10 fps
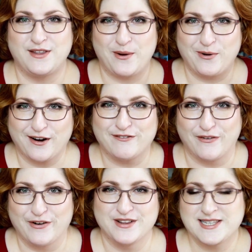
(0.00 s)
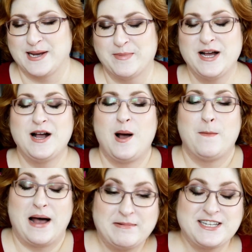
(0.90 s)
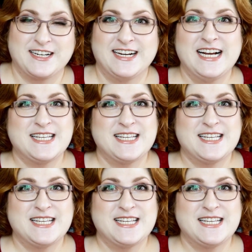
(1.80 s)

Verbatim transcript: they work for the same publisher.